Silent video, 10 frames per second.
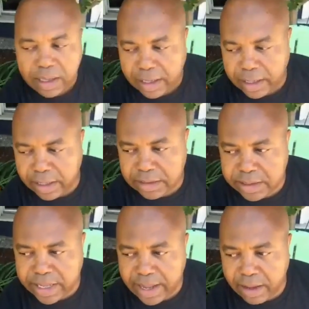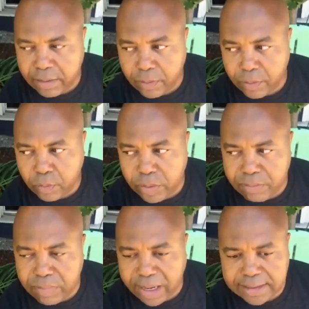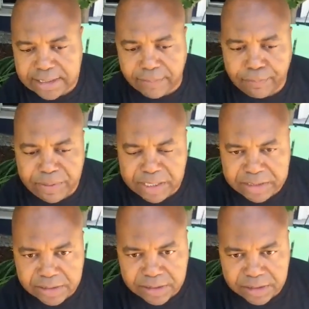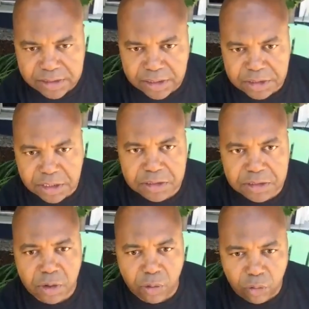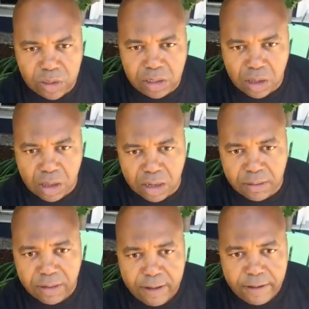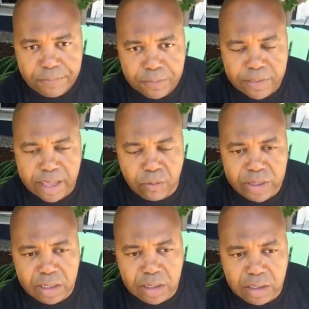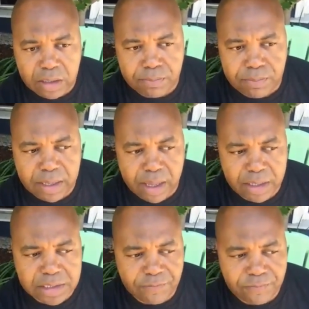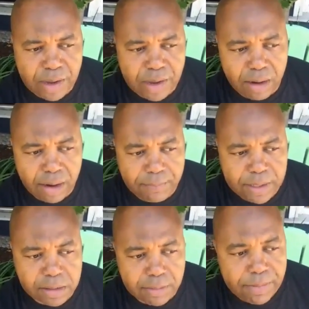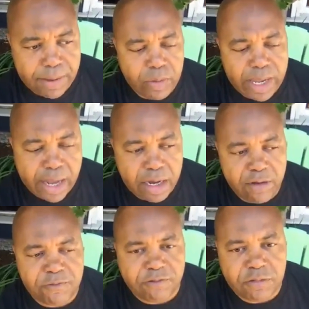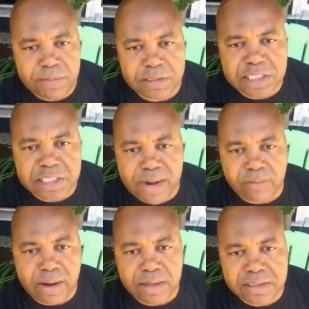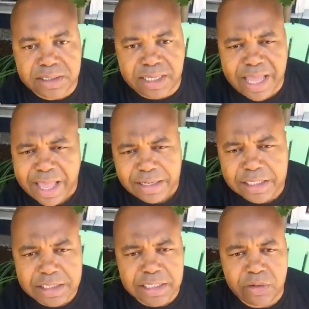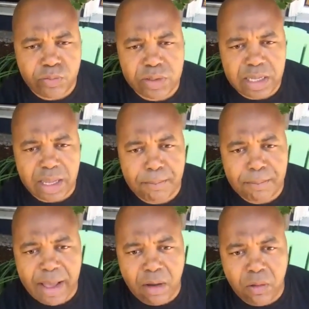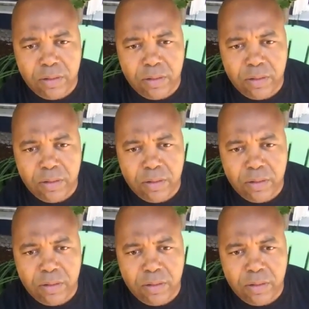is that we made some business decisions early on that because of we had enough of a business background to see this isn't really about